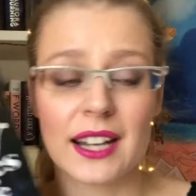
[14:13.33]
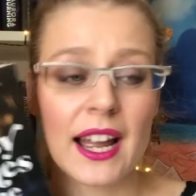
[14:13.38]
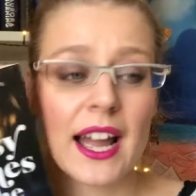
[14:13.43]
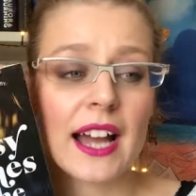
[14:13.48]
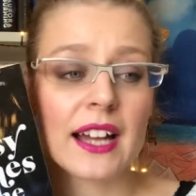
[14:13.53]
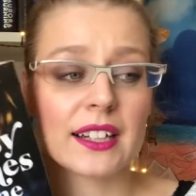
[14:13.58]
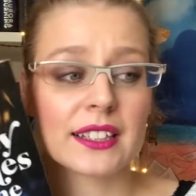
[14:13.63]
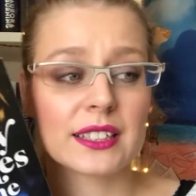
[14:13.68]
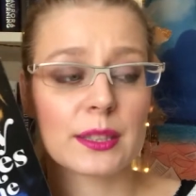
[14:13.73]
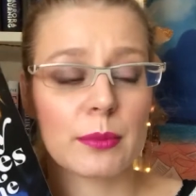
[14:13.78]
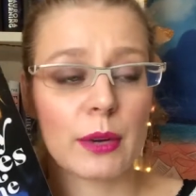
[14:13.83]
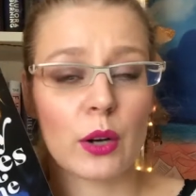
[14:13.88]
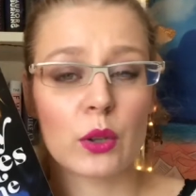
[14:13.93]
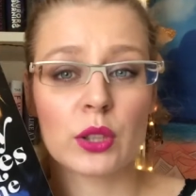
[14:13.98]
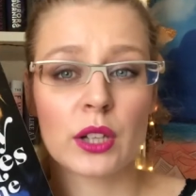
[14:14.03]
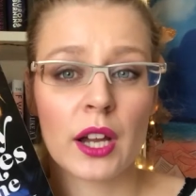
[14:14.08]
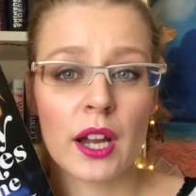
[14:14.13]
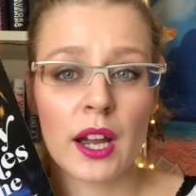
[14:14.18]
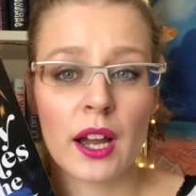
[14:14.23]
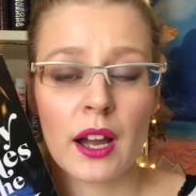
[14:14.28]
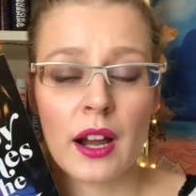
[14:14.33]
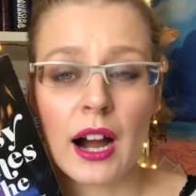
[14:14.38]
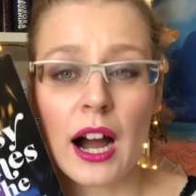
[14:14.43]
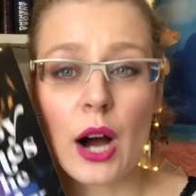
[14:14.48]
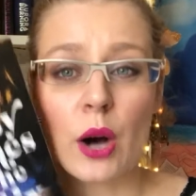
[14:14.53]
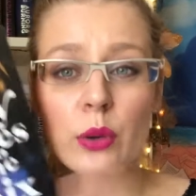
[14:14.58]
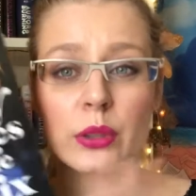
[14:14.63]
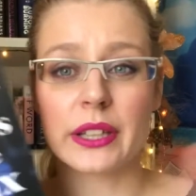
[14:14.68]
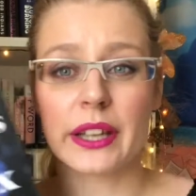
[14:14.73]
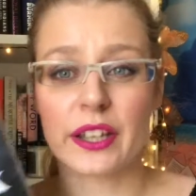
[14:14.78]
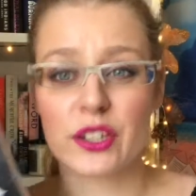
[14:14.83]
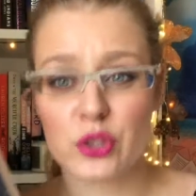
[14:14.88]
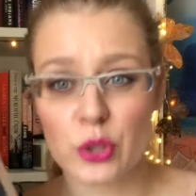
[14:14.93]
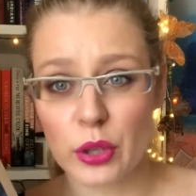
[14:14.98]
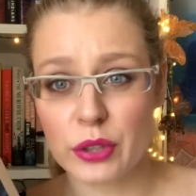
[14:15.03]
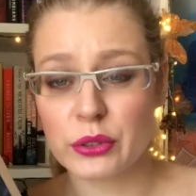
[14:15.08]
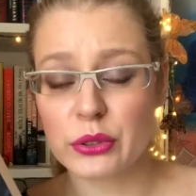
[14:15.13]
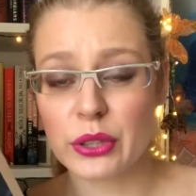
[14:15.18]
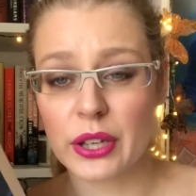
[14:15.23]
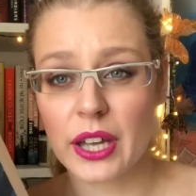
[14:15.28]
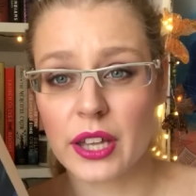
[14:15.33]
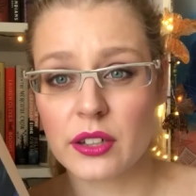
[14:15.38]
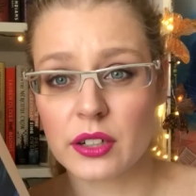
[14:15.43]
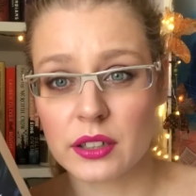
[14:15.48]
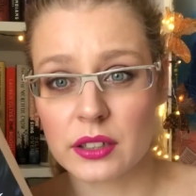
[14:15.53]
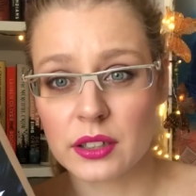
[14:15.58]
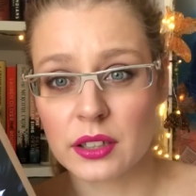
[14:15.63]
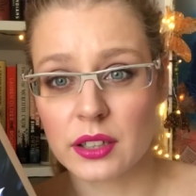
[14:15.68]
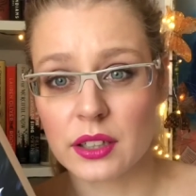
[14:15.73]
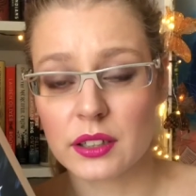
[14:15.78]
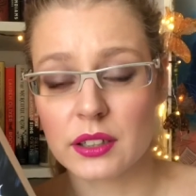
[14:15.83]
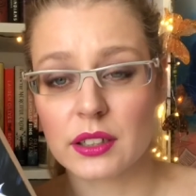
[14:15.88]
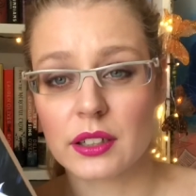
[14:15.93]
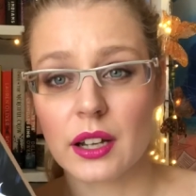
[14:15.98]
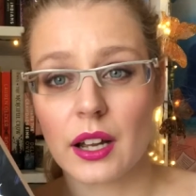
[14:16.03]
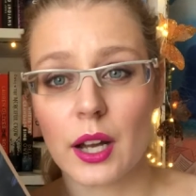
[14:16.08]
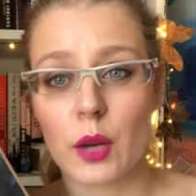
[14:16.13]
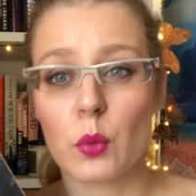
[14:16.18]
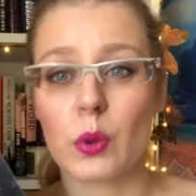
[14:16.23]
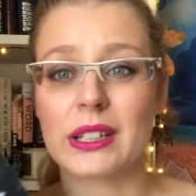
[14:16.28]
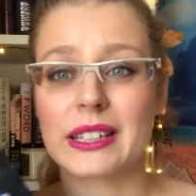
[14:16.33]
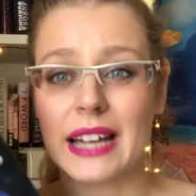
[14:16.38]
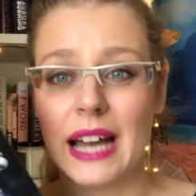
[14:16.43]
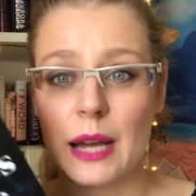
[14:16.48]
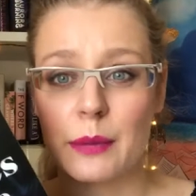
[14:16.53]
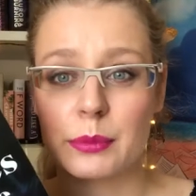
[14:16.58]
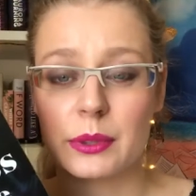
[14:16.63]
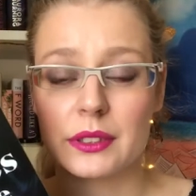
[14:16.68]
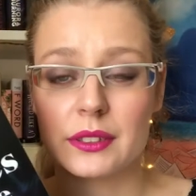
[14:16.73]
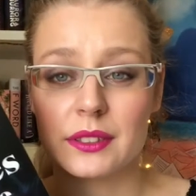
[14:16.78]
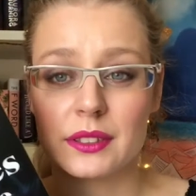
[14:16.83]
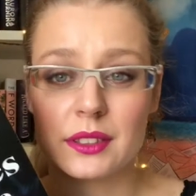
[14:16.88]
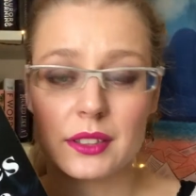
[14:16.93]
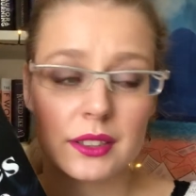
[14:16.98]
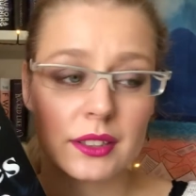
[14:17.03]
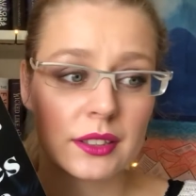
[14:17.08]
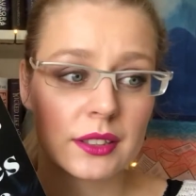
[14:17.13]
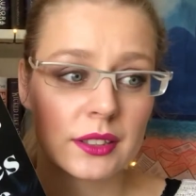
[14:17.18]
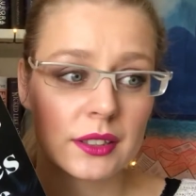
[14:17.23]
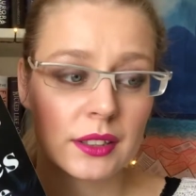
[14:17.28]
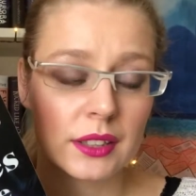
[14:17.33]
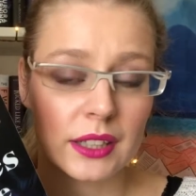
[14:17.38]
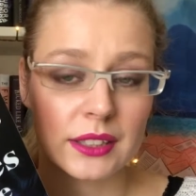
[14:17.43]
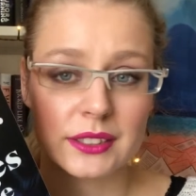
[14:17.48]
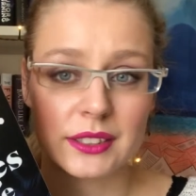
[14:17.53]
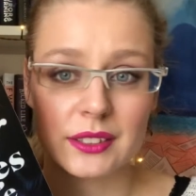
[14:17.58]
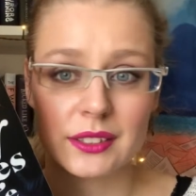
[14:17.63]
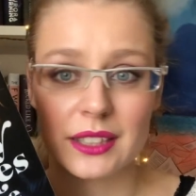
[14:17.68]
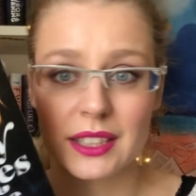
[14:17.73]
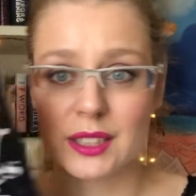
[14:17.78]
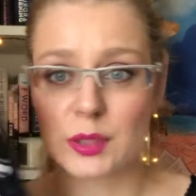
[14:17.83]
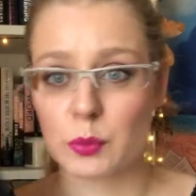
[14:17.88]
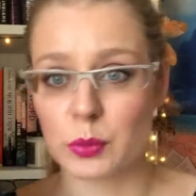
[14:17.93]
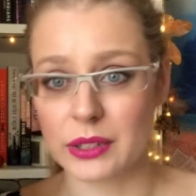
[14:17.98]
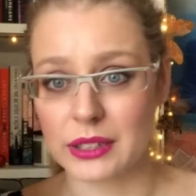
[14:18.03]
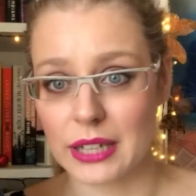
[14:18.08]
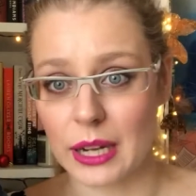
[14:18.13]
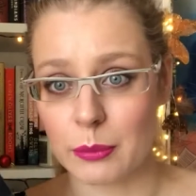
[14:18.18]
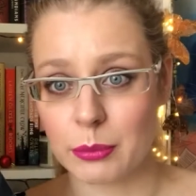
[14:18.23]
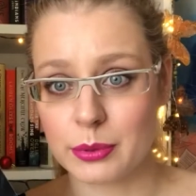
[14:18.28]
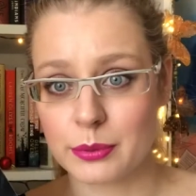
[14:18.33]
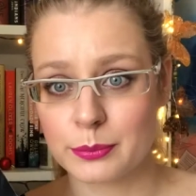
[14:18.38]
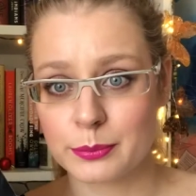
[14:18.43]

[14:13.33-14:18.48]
And it's about how they joined together and what happened until they split up.